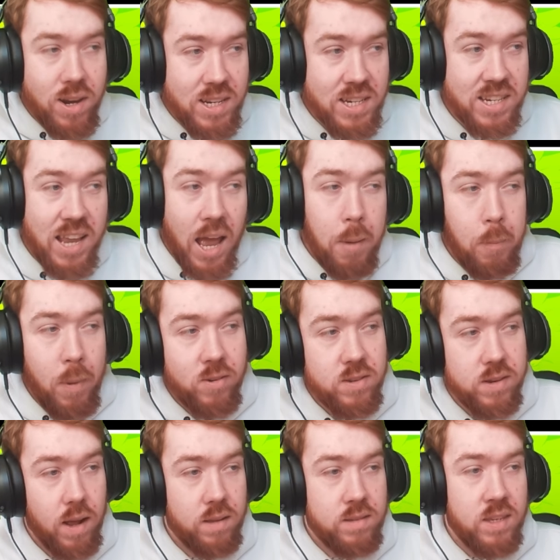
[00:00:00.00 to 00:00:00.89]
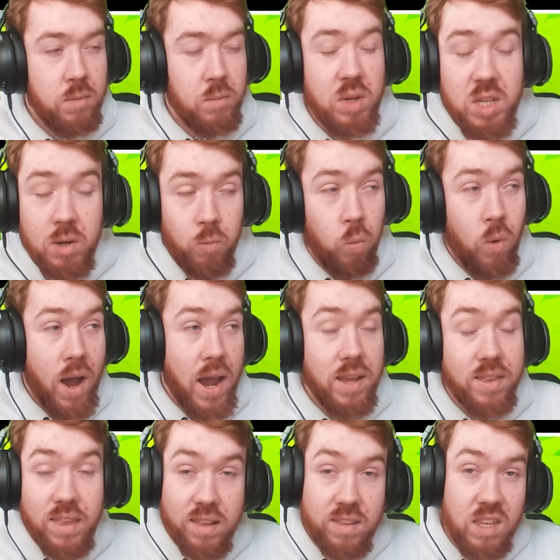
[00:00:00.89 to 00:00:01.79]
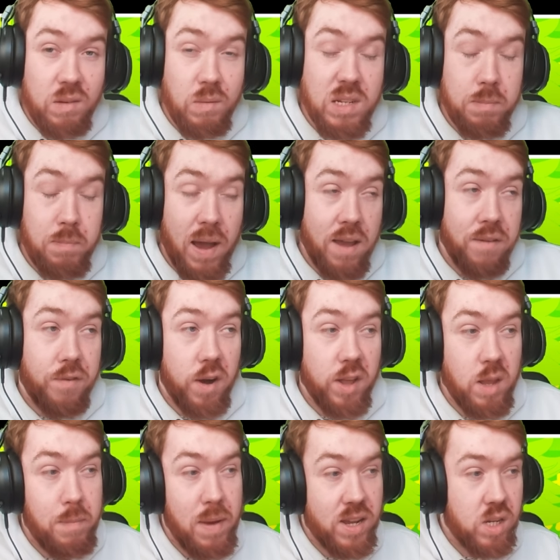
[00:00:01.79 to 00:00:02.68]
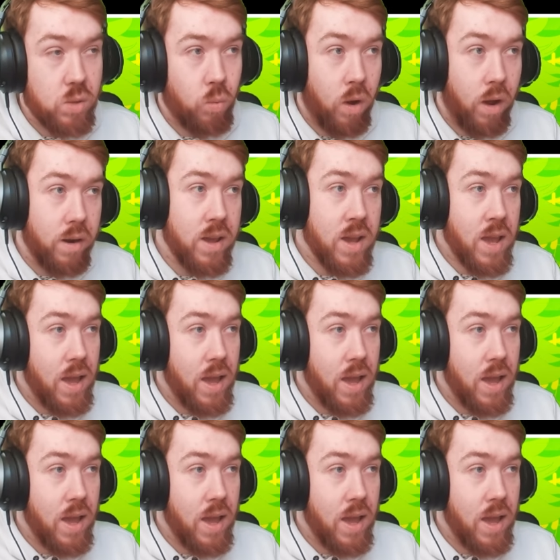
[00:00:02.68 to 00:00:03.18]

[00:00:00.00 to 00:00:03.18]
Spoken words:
stat buffs with that team, which is why the team is by far the best one.